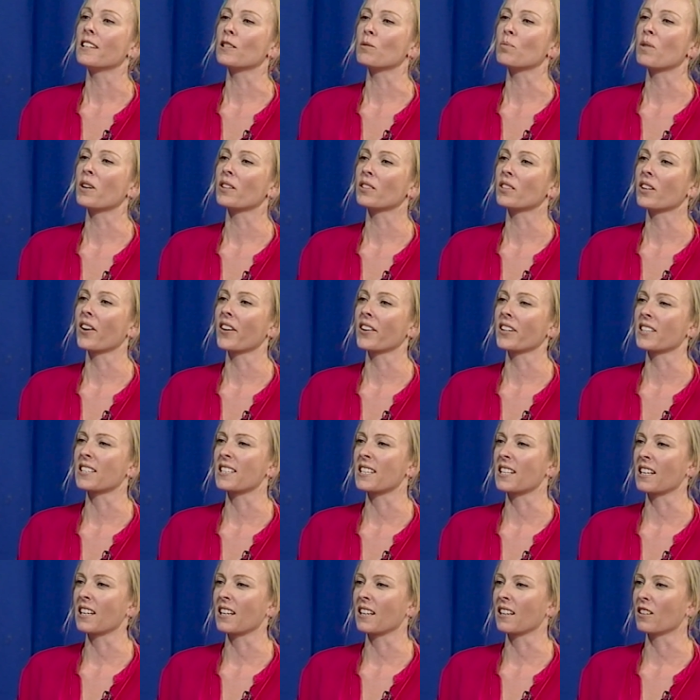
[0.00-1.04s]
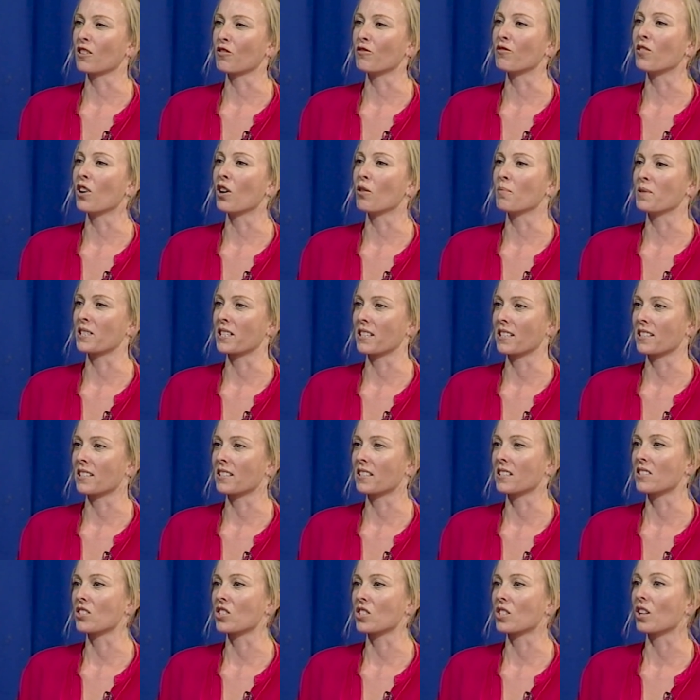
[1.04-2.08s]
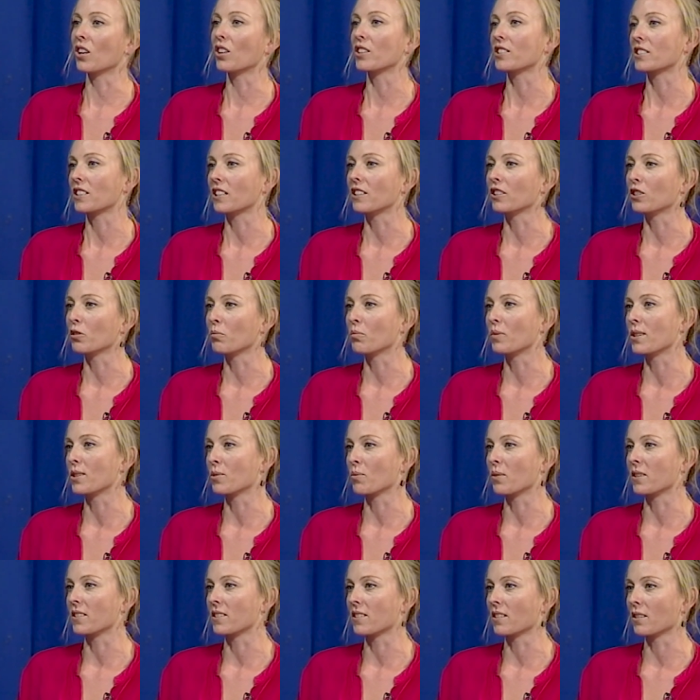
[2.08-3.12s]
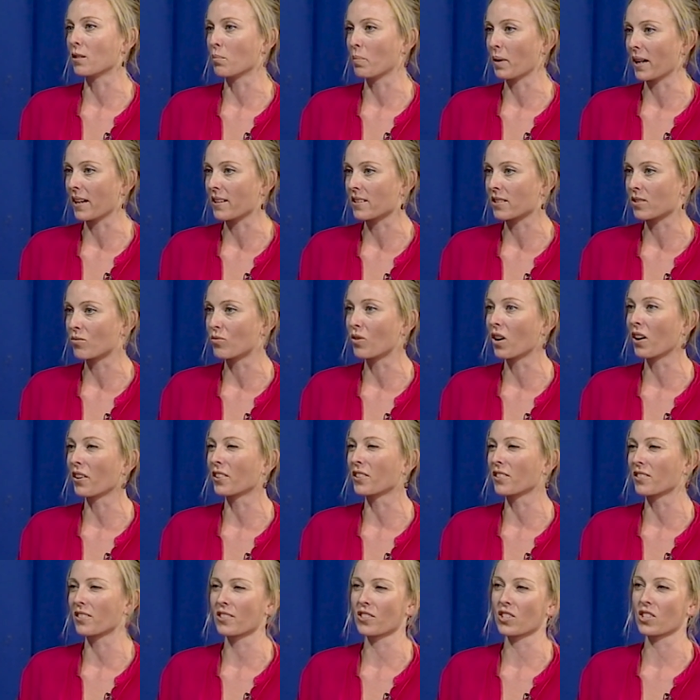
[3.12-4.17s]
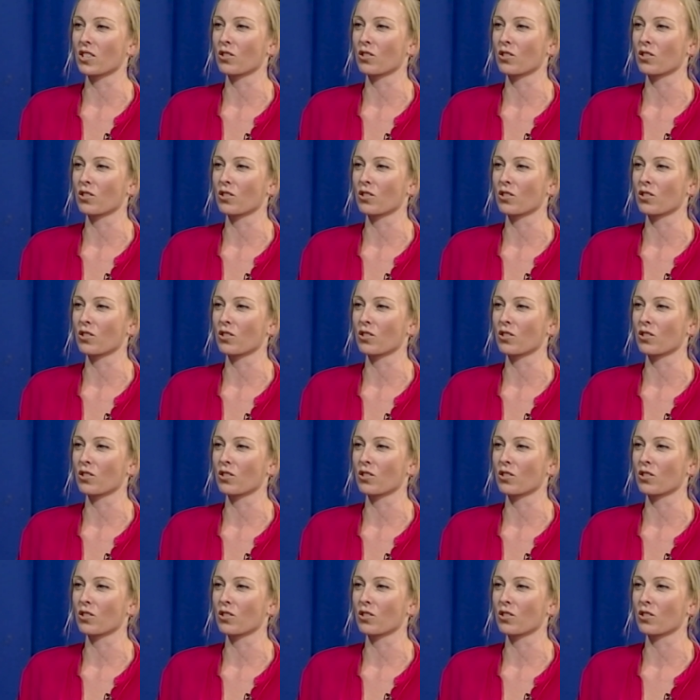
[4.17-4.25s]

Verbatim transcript: it's worth going and seeing a pharmacist and just asking them which ones are the best rather than